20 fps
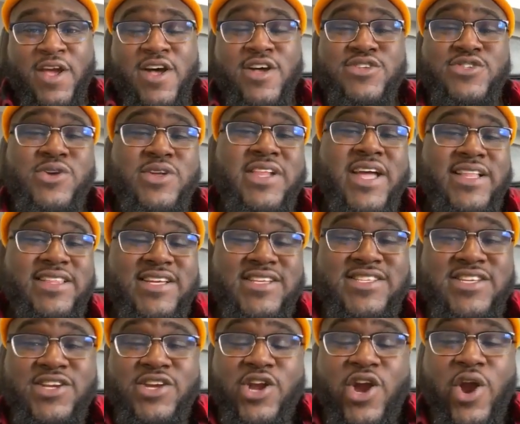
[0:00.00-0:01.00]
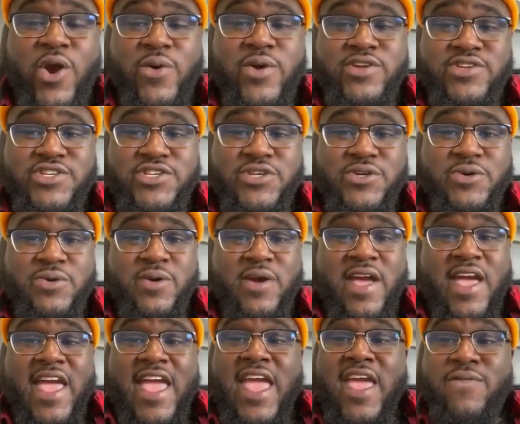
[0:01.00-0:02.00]
So let this encourage you.
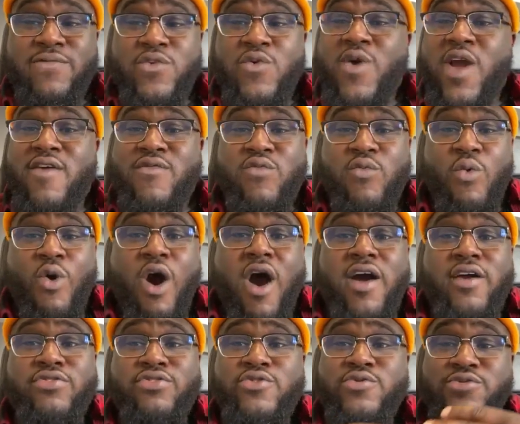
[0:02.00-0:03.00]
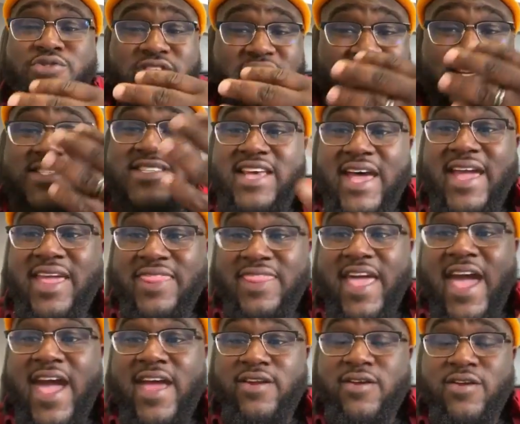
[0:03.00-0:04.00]
If you have walked through things like
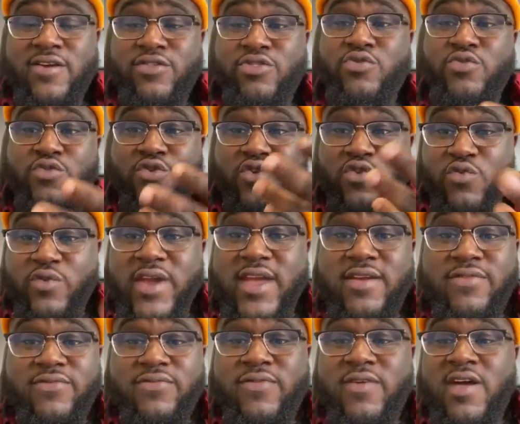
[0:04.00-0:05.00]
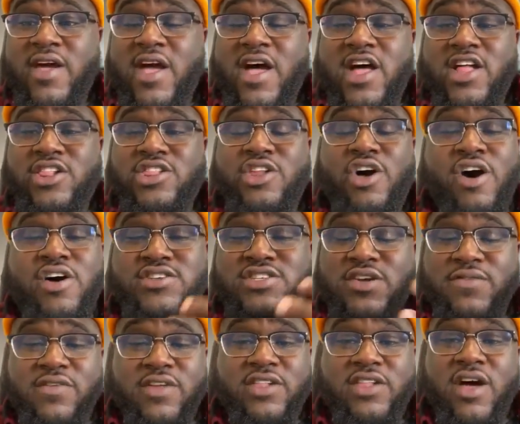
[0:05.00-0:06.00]
that, through grief, loss
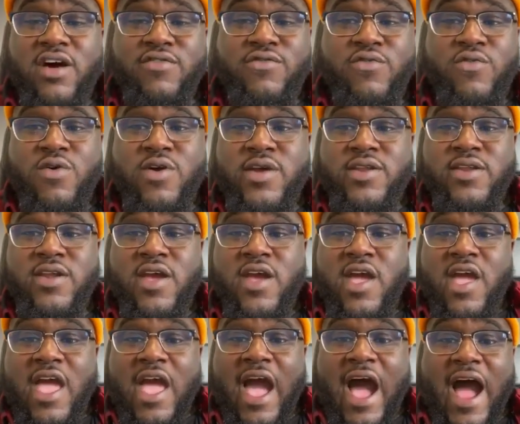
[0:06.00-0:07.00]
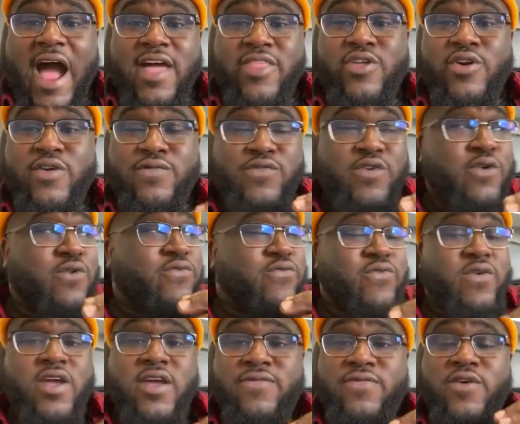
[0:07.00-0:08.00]
of a loved one, either if you're
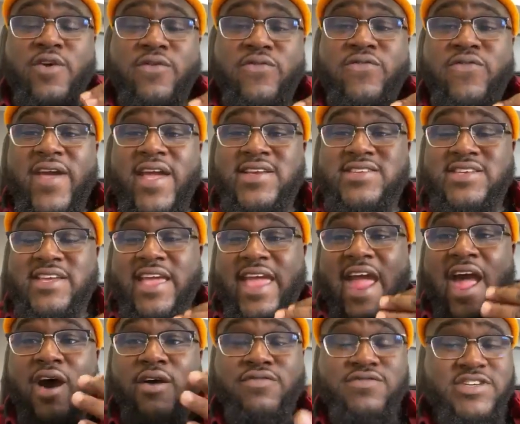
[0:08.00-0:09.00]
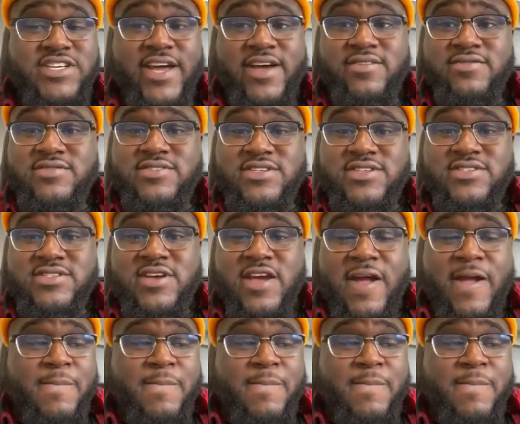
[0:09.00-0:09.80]
if you're facing health challenges,